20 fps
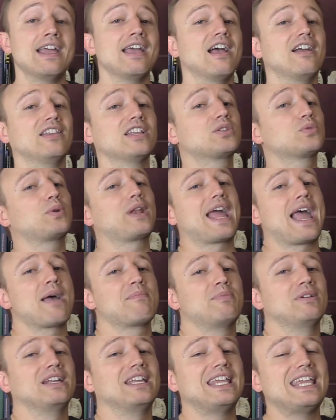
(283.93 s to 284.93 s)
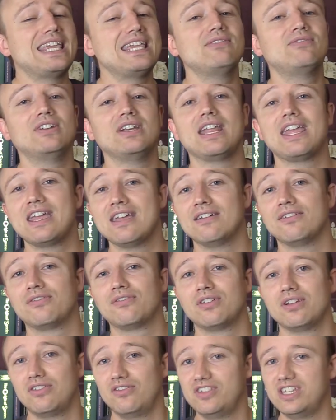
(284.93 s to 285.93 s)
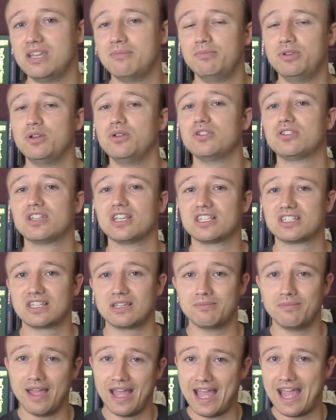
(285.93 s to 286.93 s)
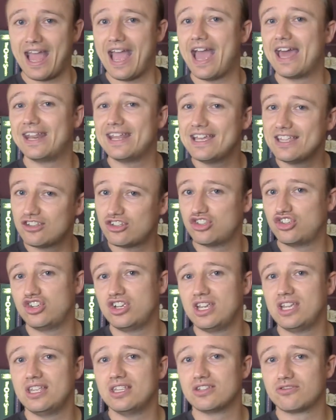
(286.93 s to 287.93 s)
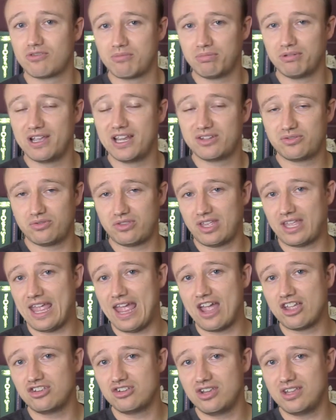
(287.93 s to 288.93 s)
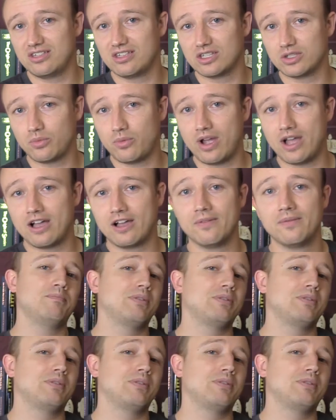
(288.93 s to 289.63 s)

And this would happen even if the immune system had its genes replaced with the cat genes as well,